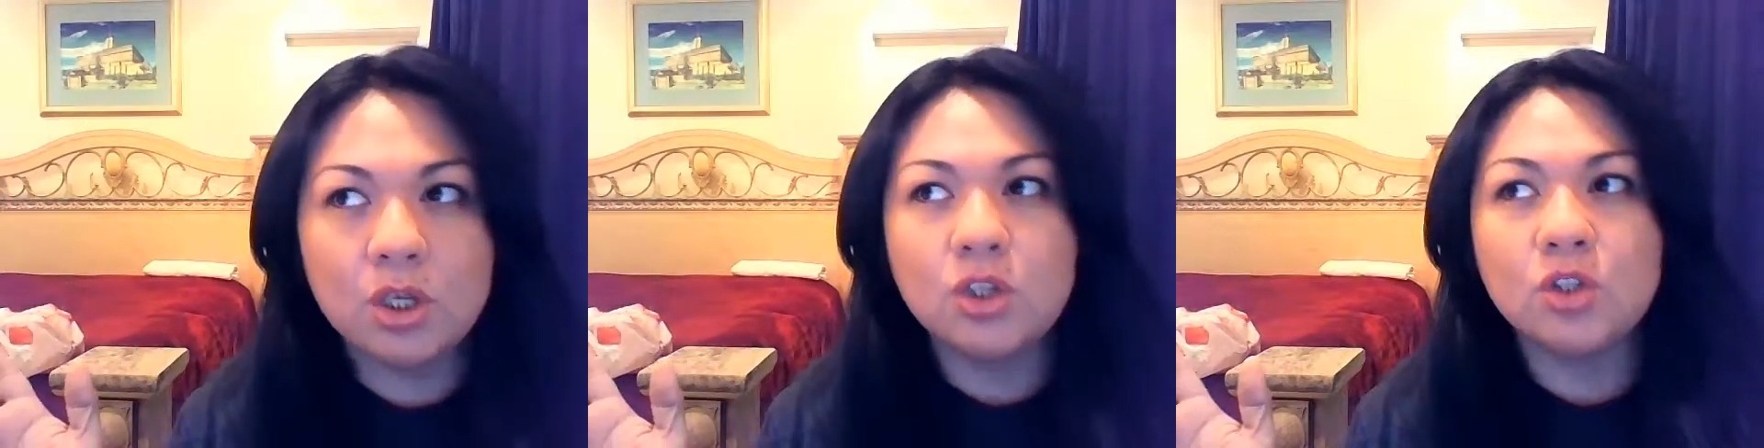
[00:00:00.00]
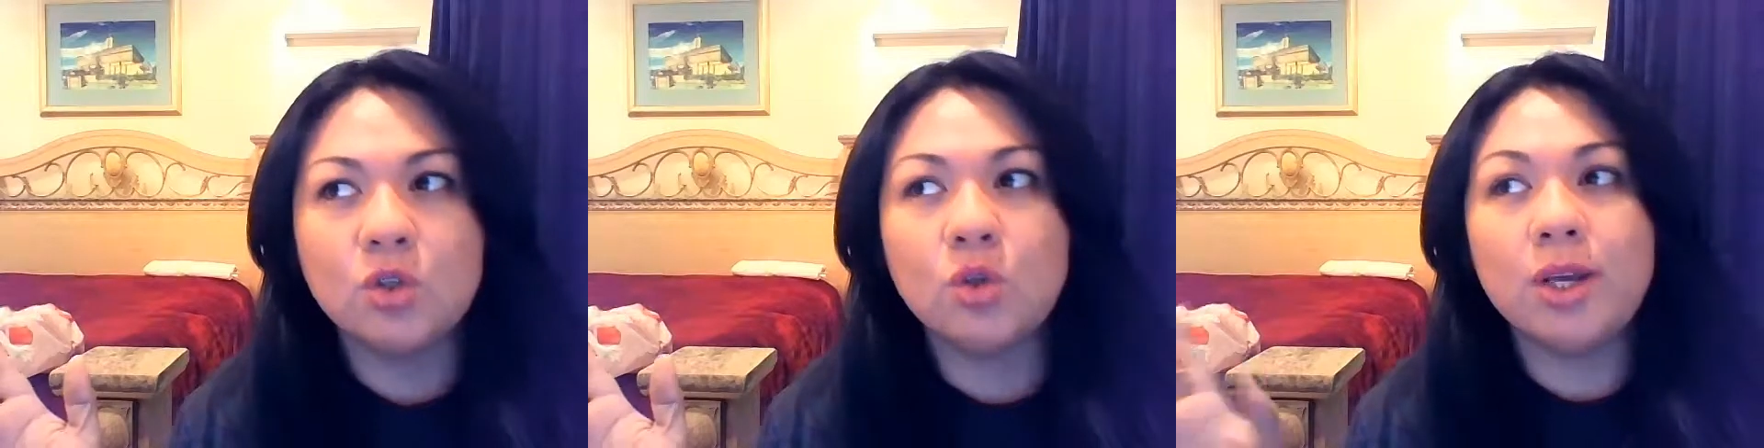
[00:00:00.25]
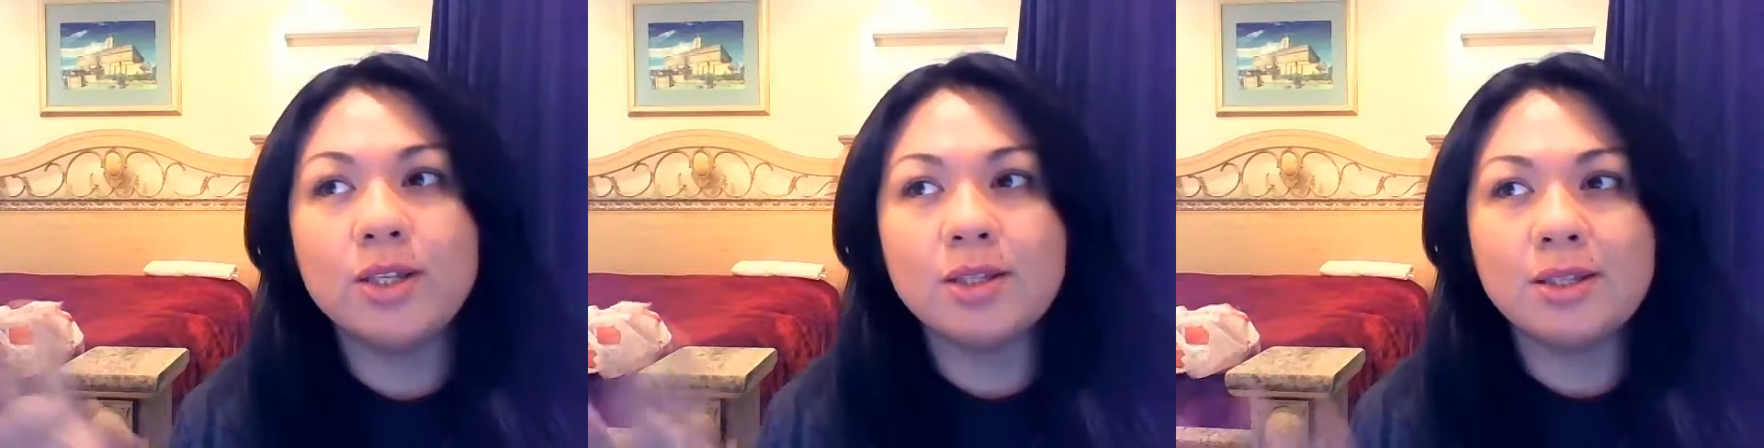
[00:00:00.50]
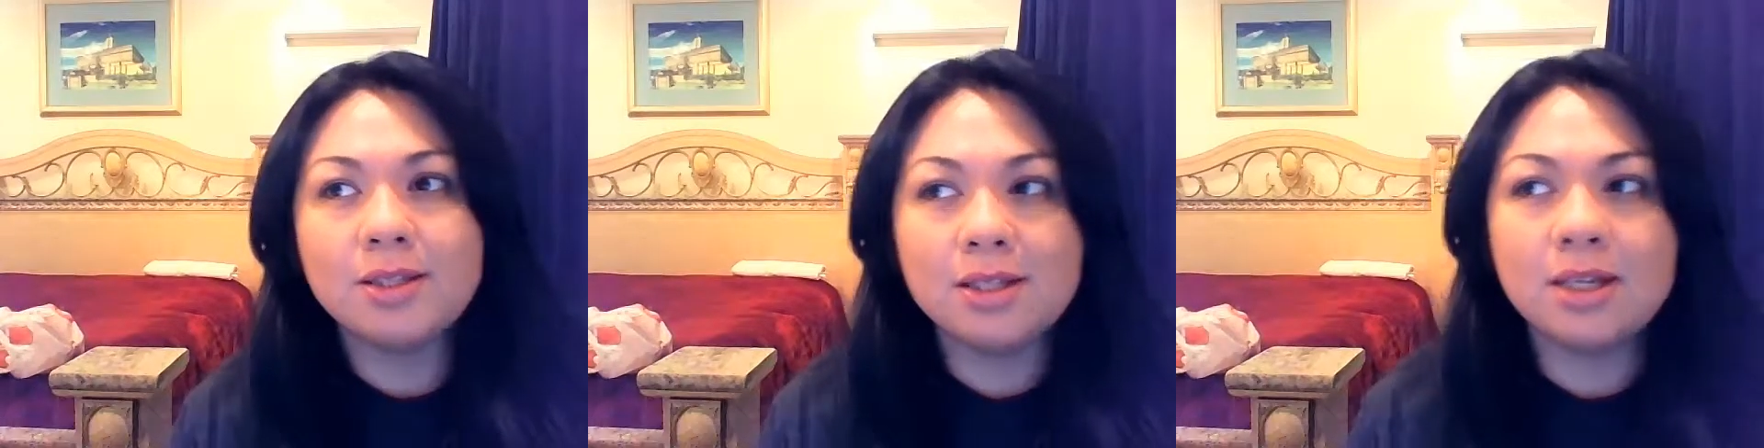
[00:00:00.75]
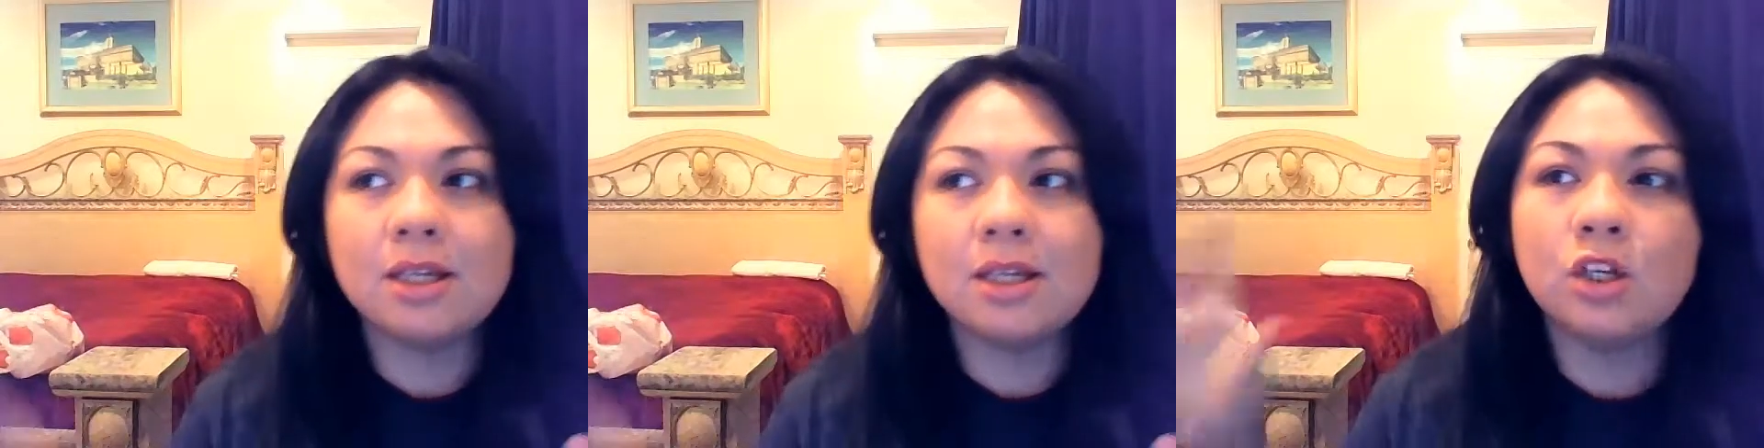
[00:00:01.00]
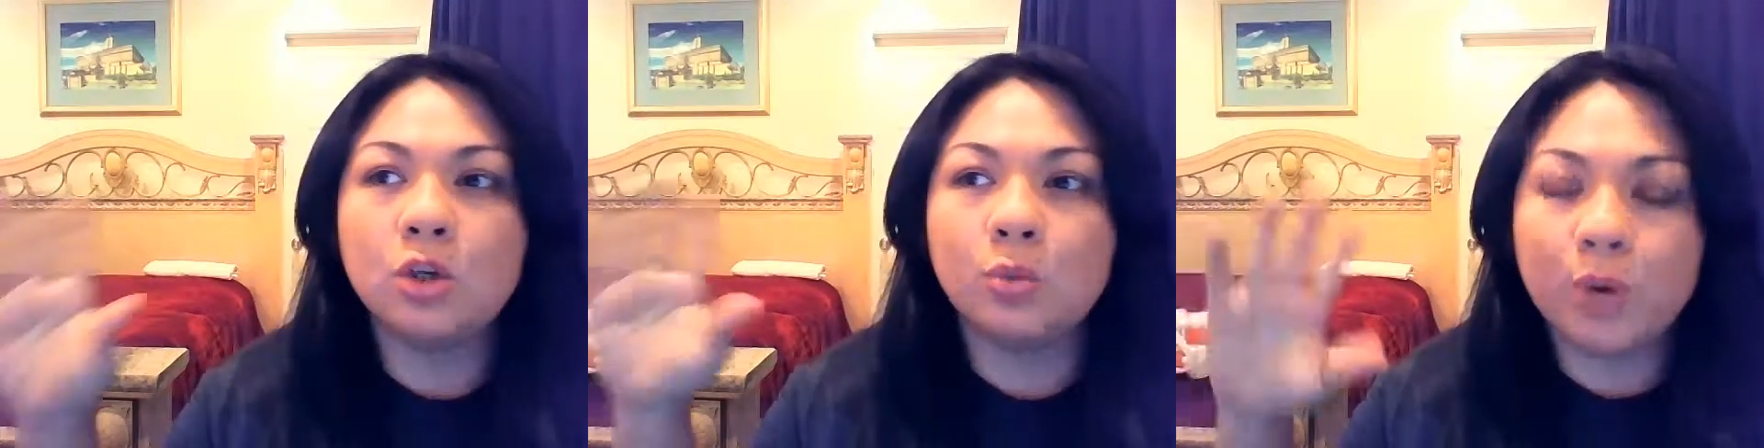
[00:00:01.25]
so you guys can see, you
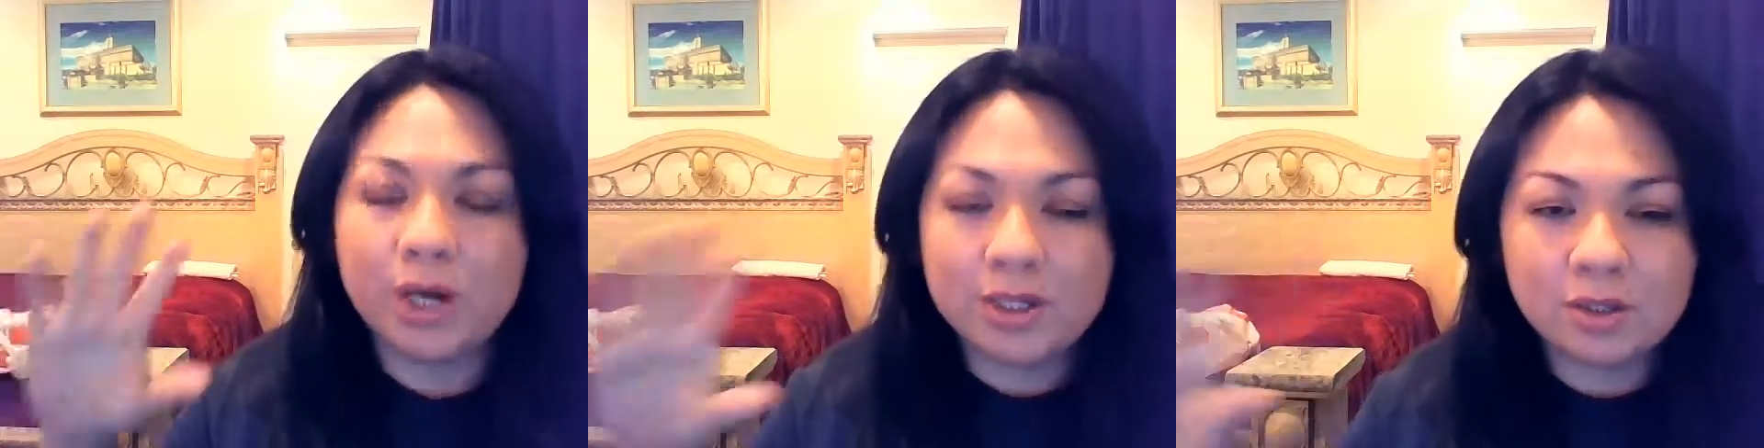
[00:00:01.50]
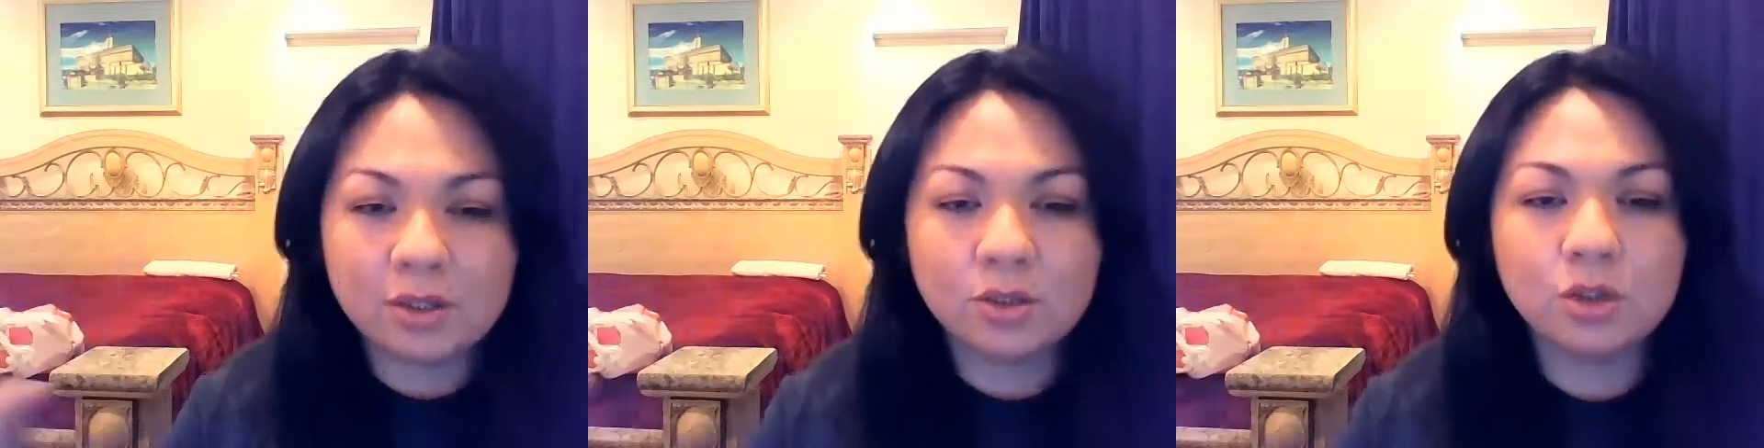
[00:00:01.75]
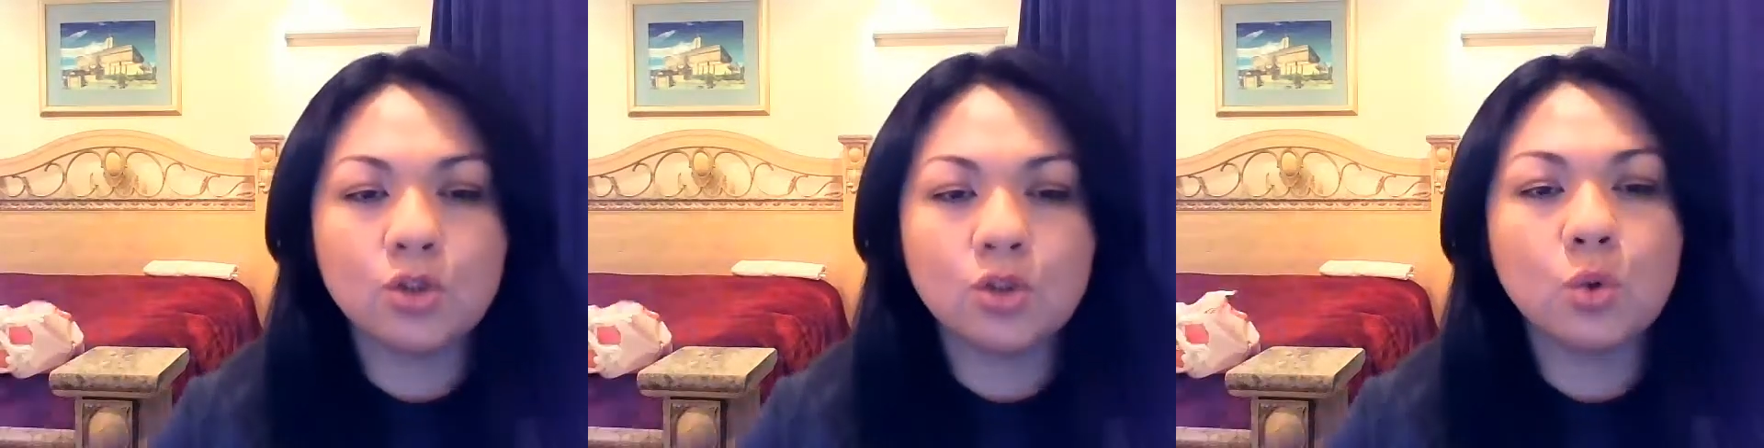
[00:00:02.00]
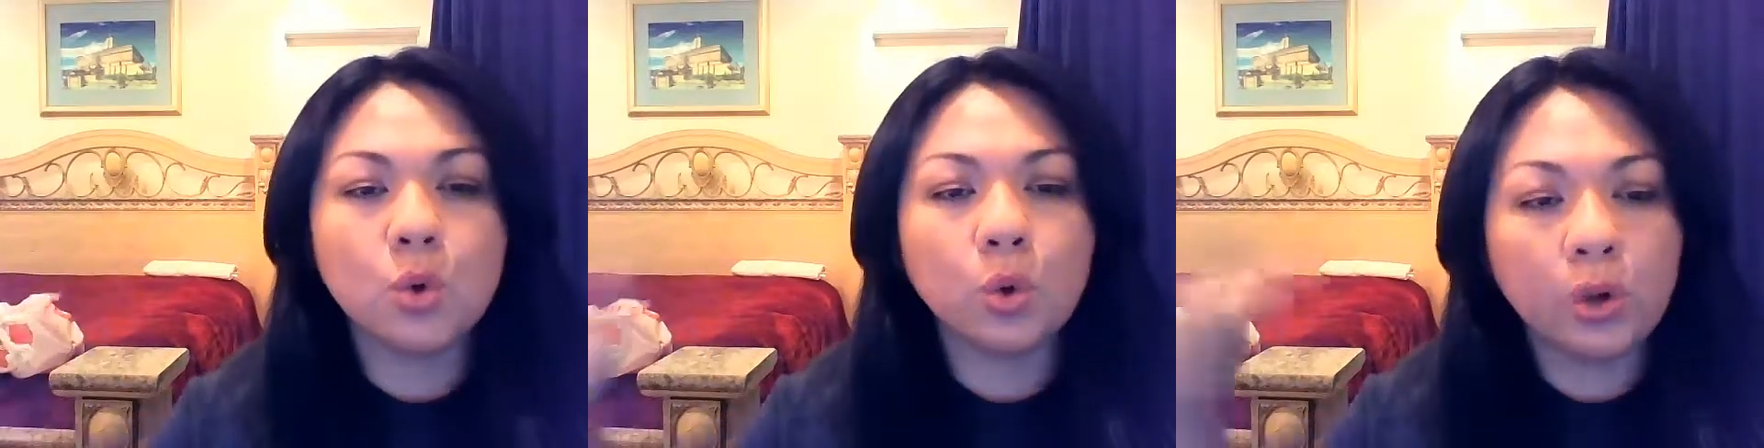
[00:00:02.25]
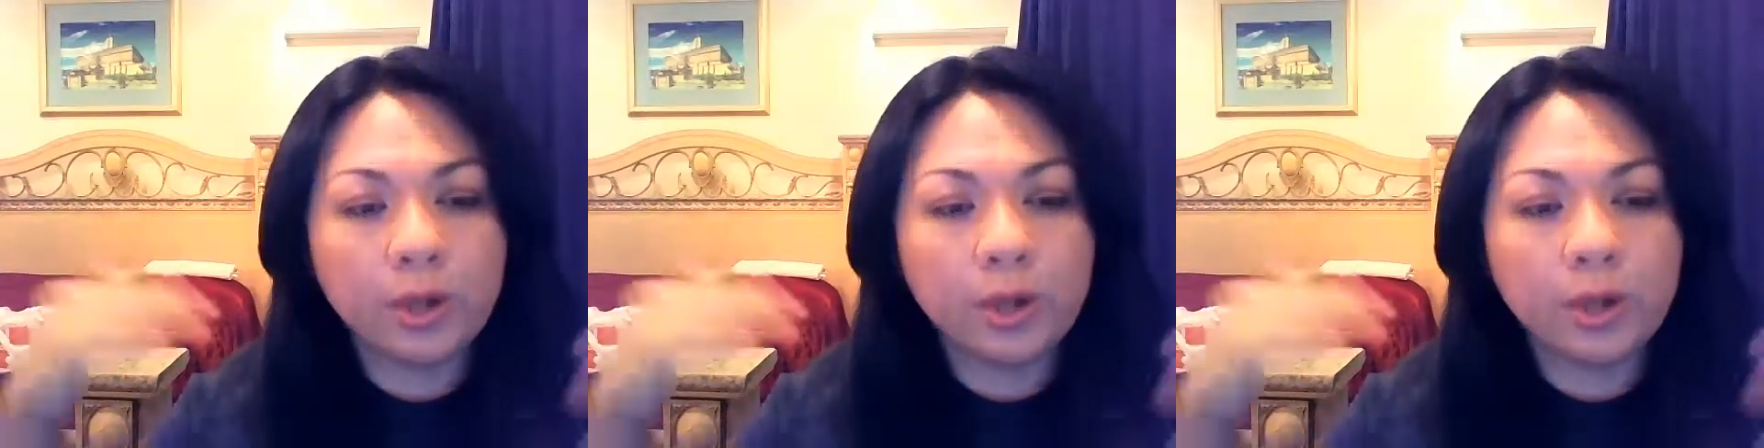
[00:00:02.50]
know, prices at the store